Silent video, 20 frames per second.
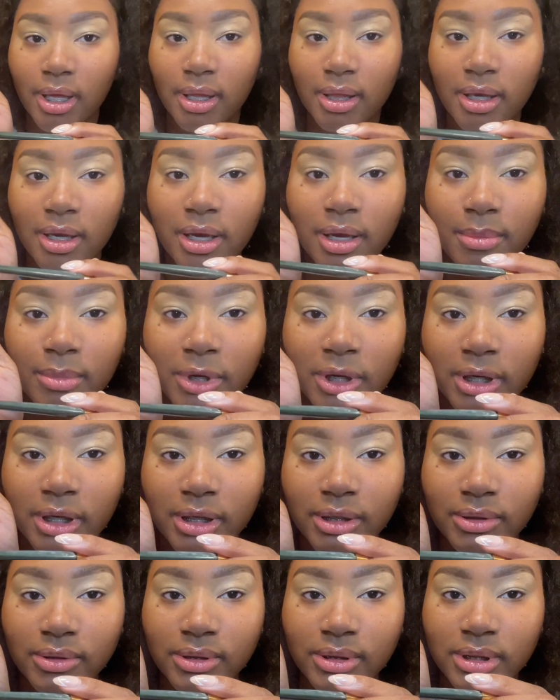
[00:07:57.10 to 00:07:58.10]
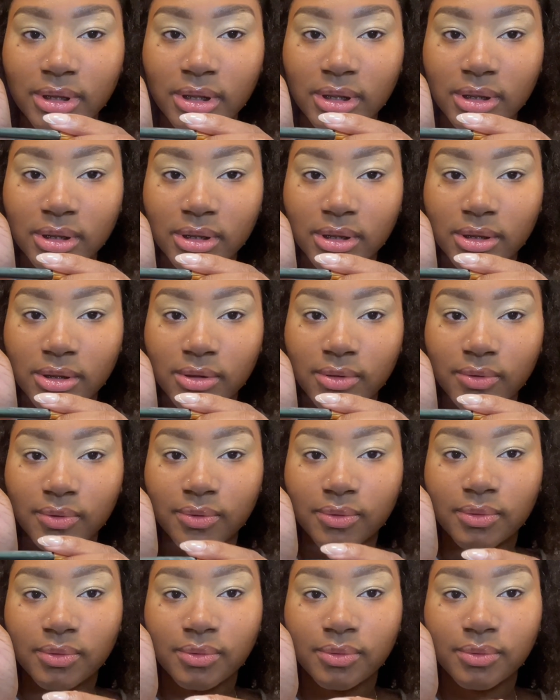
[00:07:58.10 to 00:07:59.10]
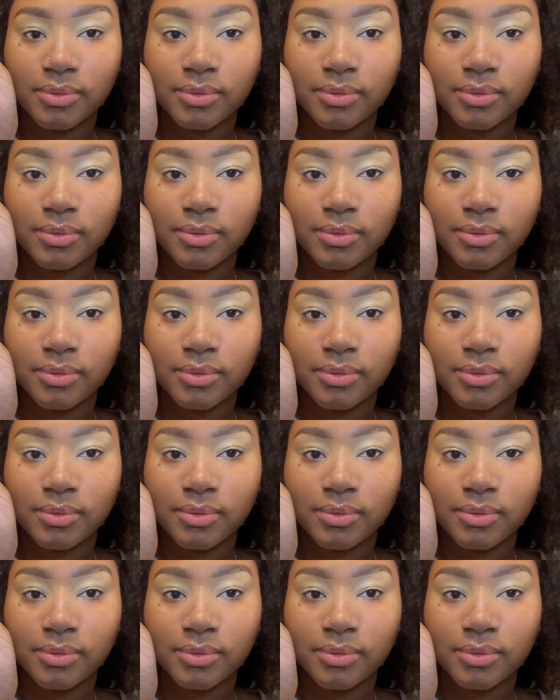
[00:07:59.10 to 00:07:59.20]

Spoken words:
I think I'm gonna use these two.